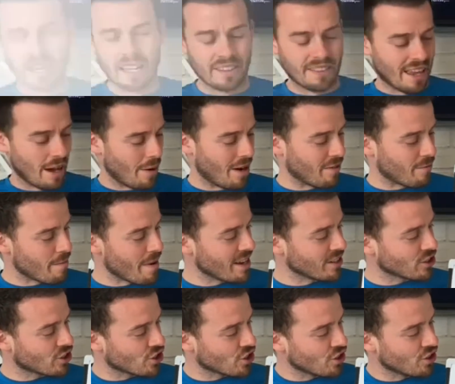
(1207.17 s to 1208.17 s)
Now, I've
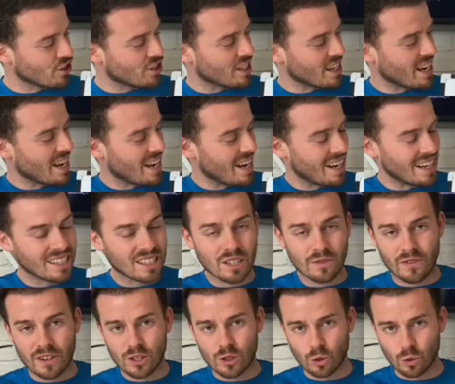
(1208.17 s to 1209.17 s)
mentioned
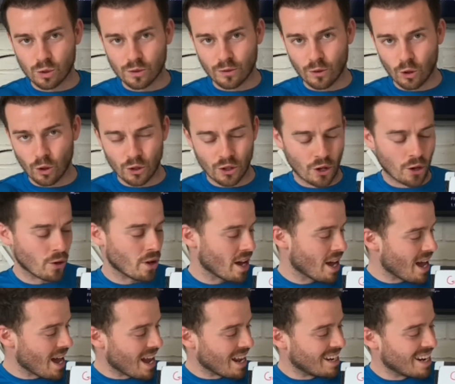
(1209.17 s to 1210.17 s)
individuals for you.
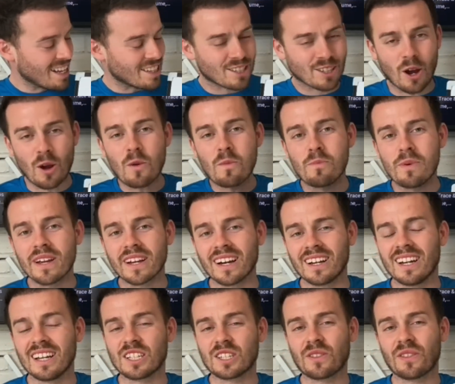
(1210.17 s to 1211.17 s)
Let's go bigger.
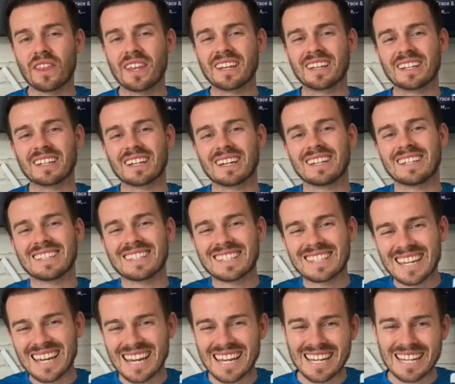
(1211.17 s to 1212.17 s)
Let's think
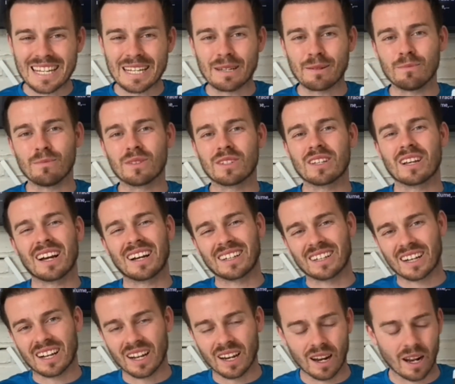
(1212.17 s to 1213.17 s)
teams and
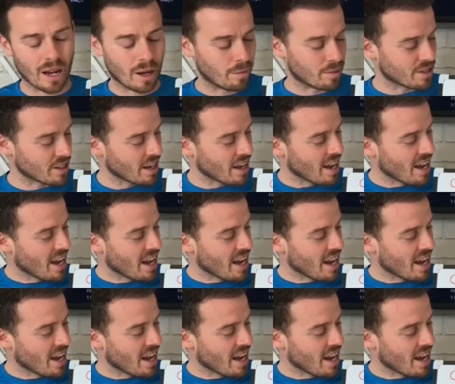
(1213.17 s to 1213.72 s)
clubs.